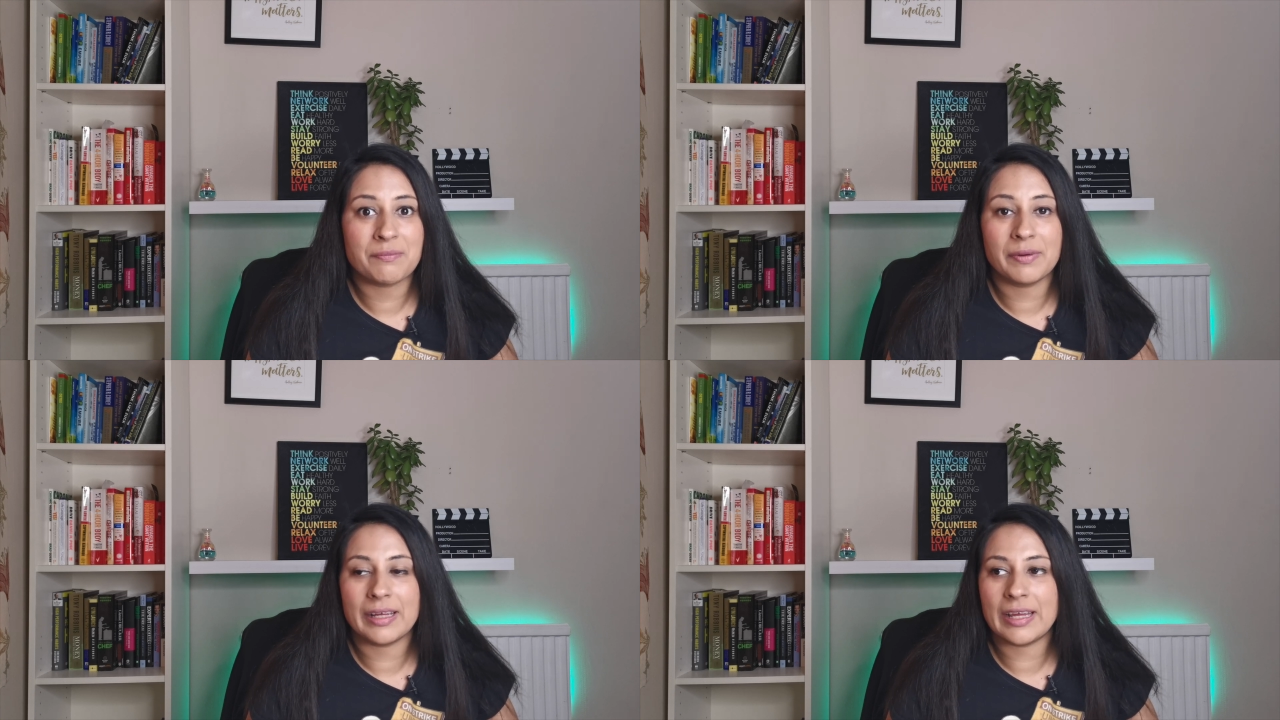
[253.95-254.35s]

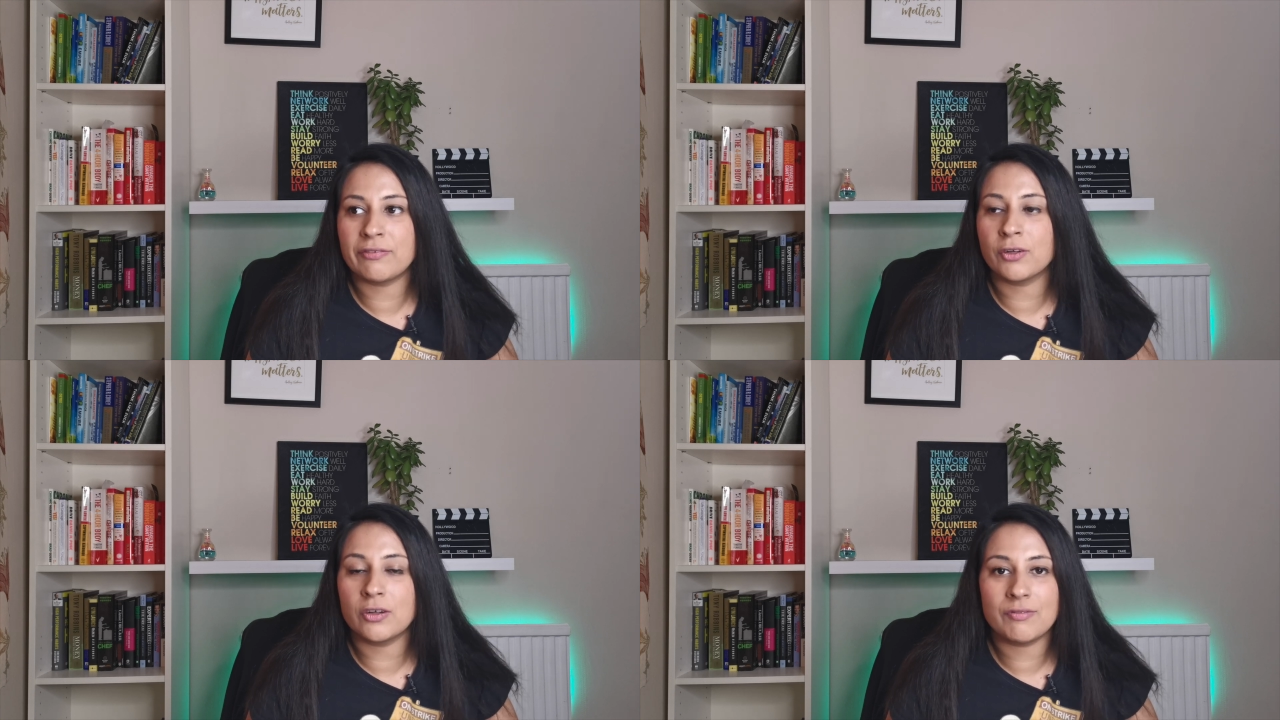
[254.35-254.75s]
but
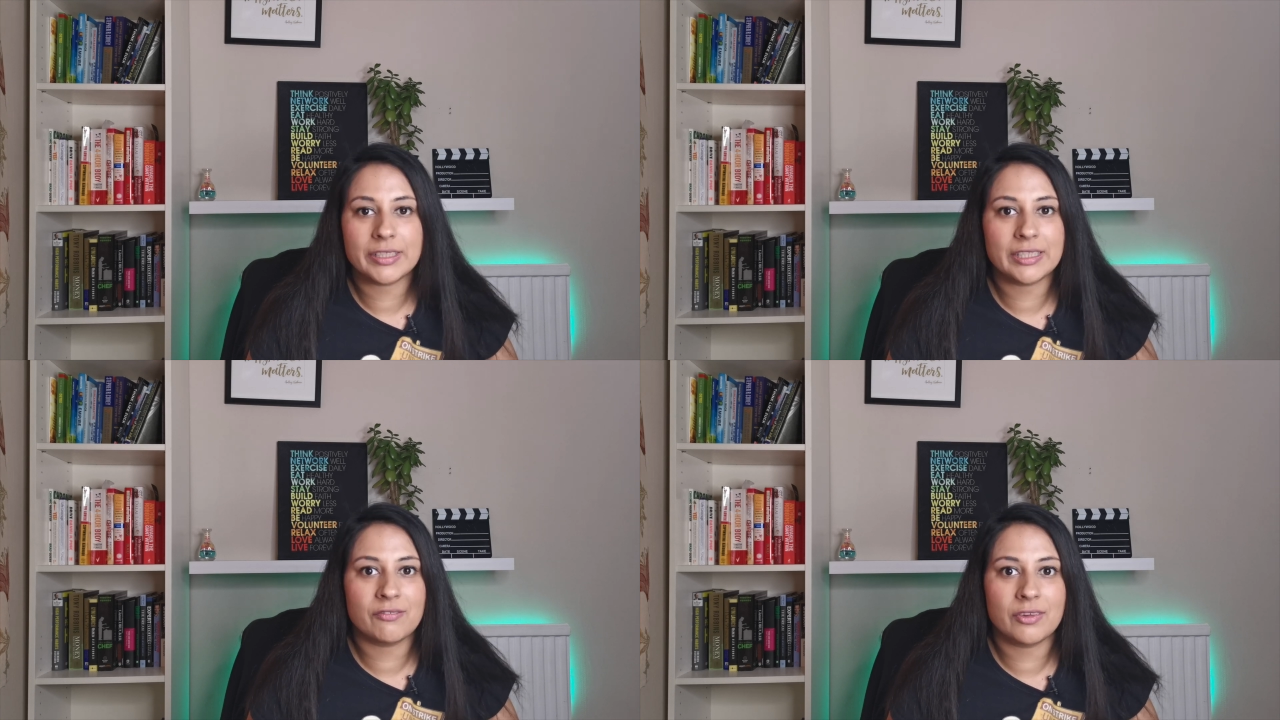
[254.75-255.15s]
if you're
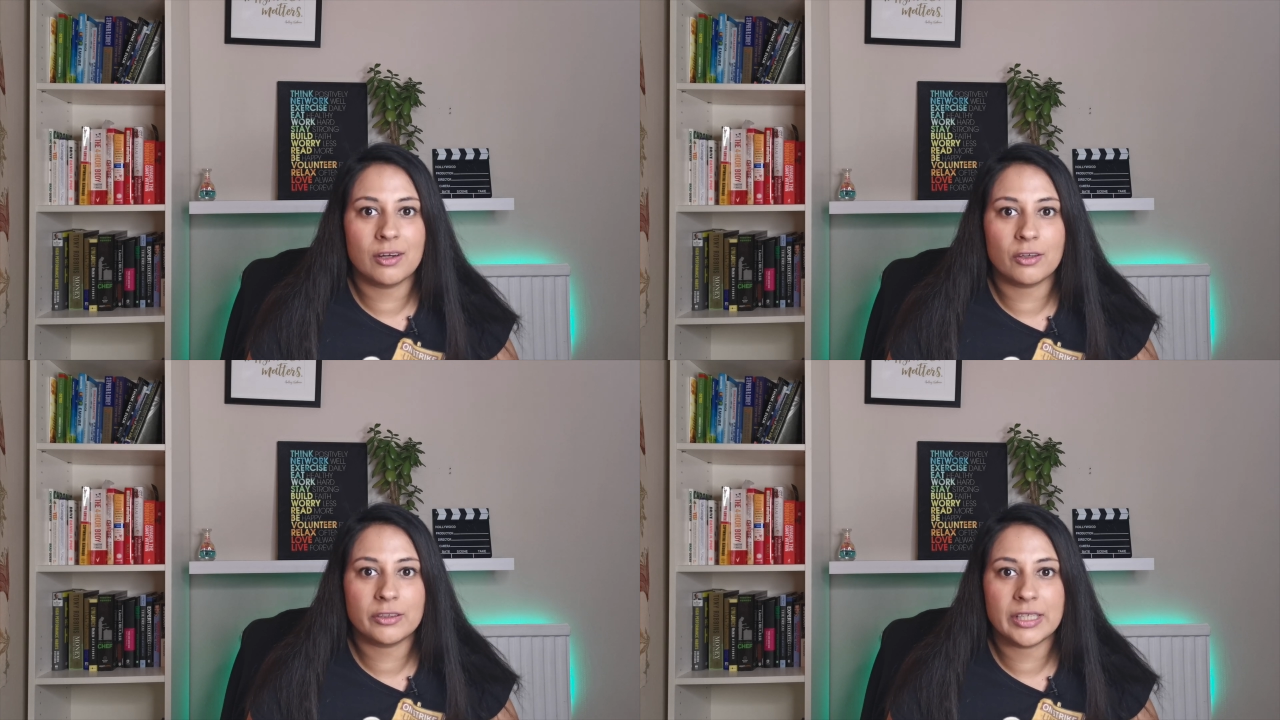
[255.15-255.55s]
investing for the
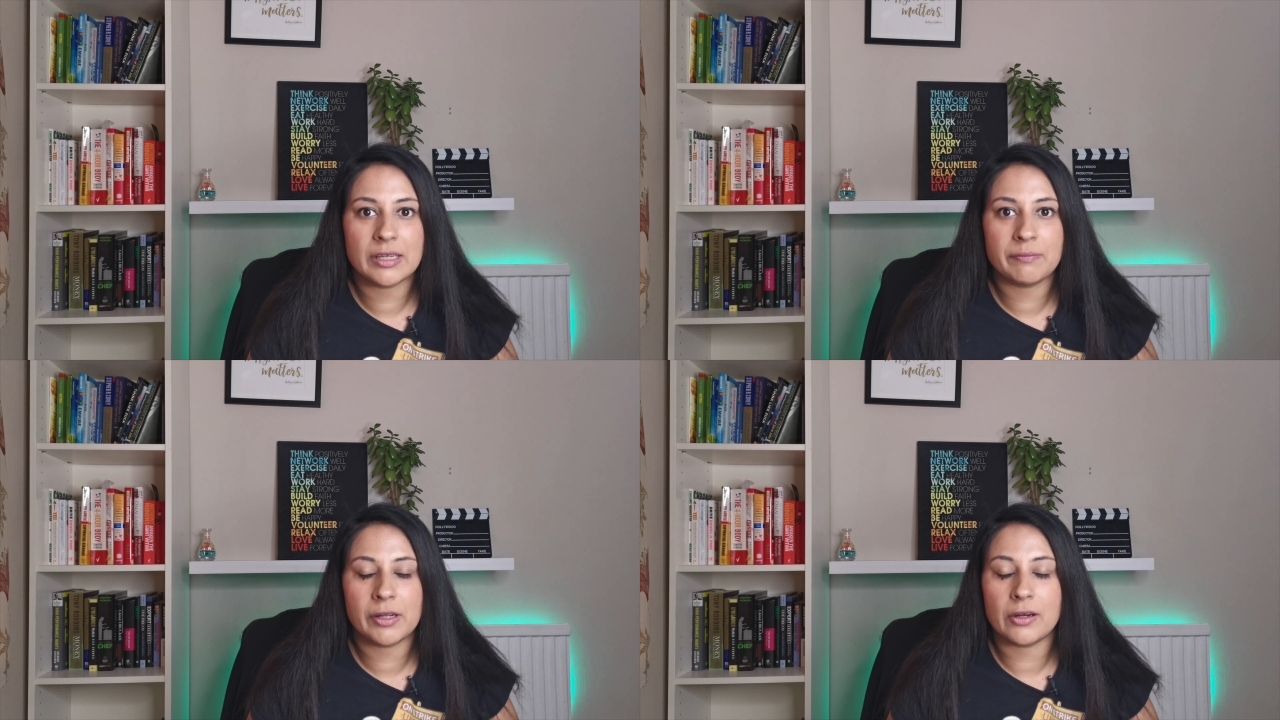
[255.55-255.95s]
long
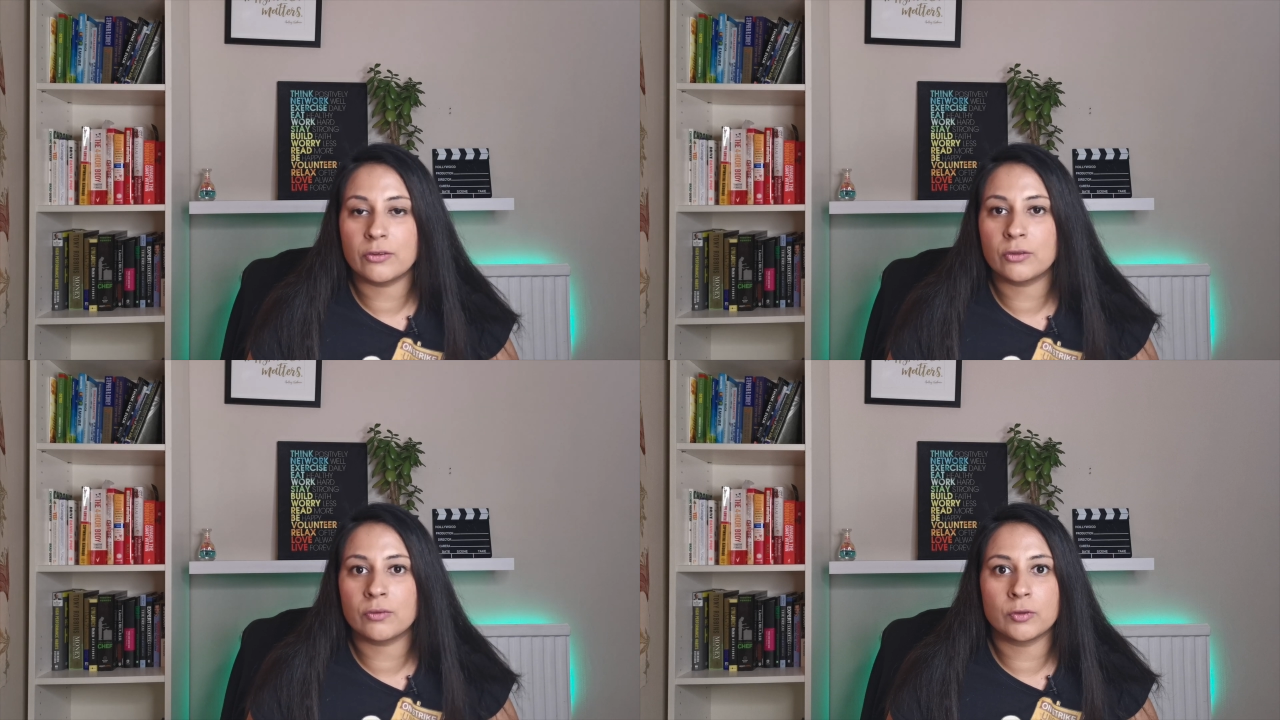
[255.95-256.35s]
term,
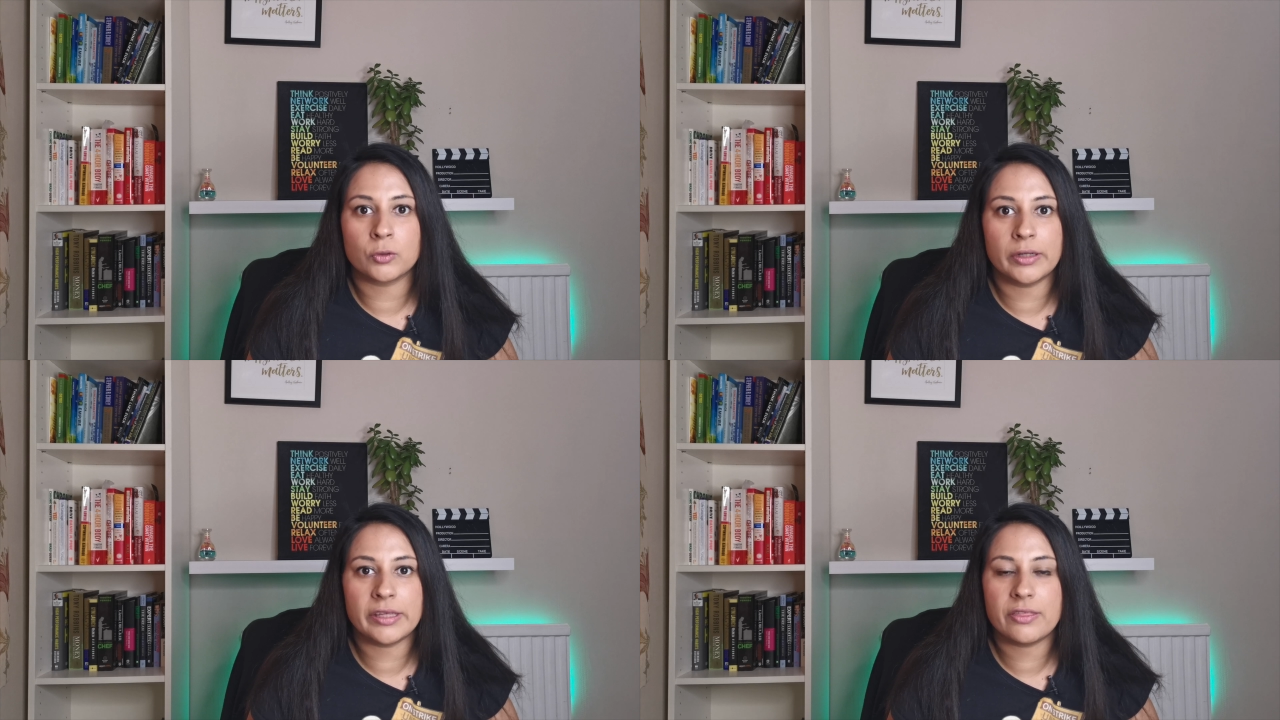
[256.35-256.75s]

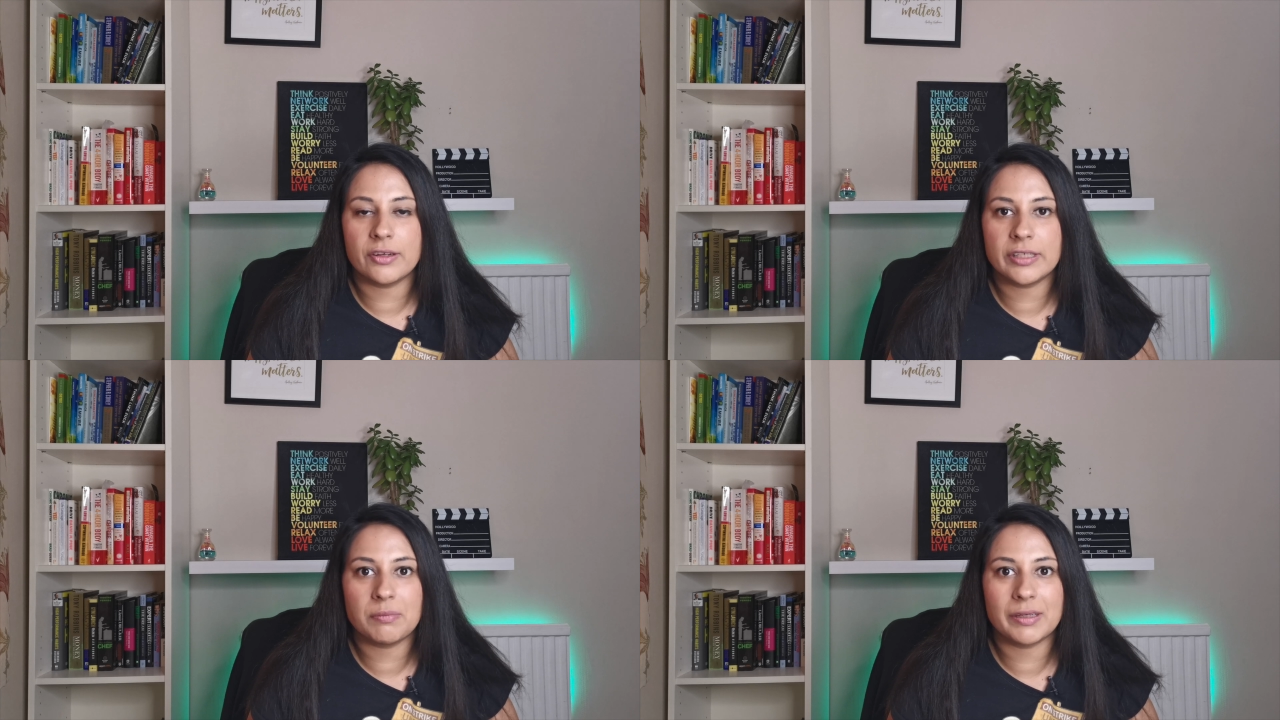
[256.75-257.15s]
20,
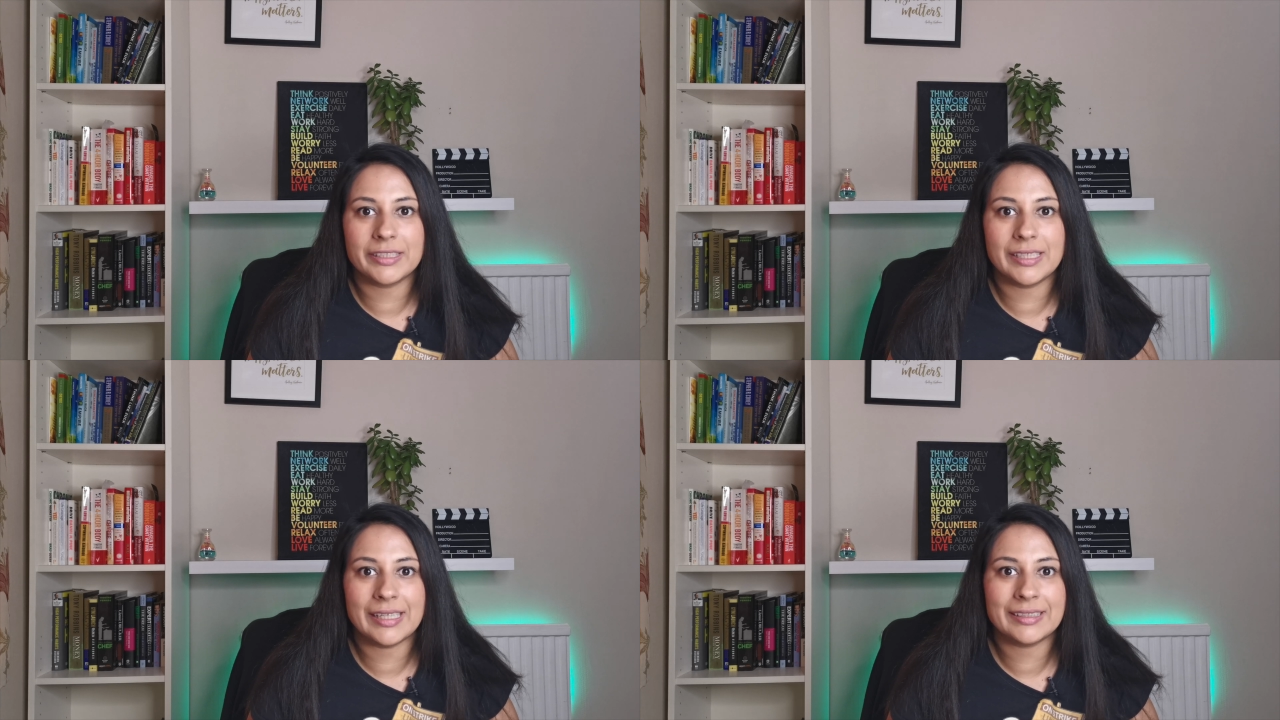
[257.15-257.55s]
30 plus
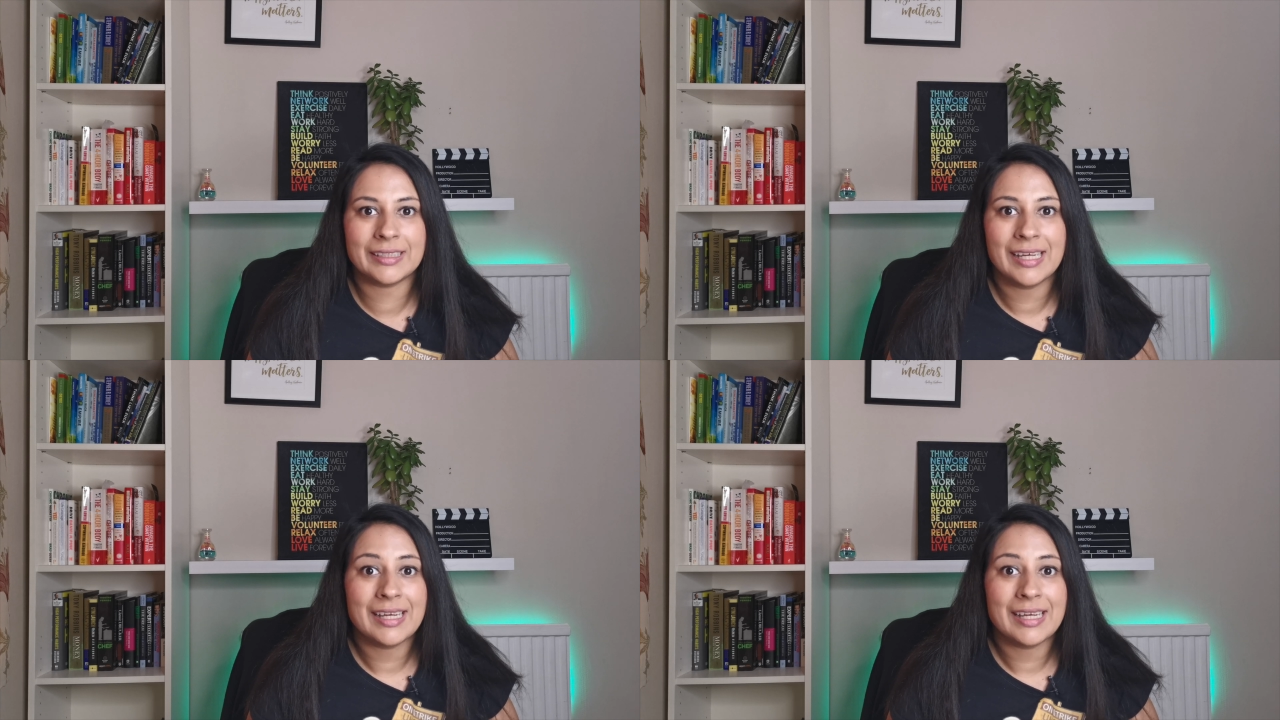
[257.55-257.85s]
years,